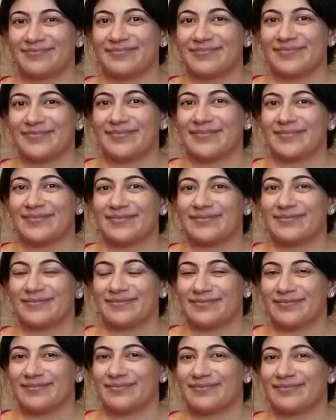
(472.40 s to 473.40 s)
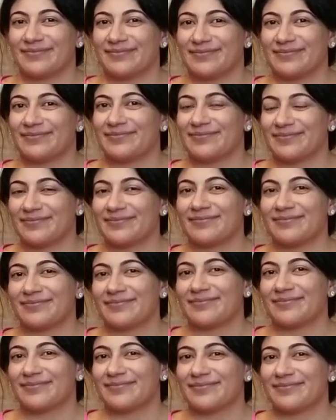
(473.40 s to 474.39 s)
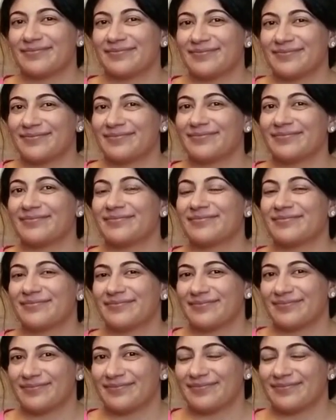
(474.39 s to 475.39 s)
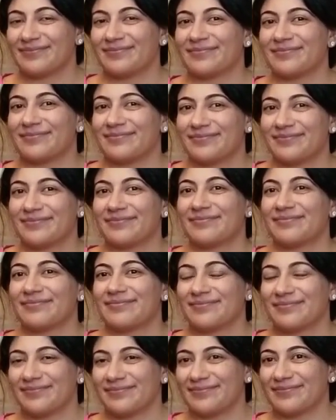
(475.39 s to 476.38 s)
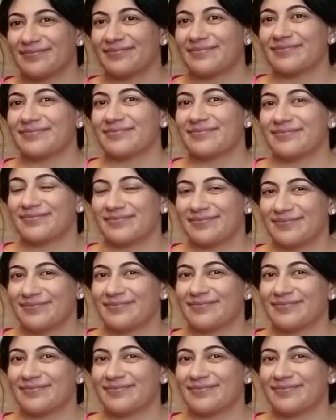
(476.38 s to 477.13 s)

(silent)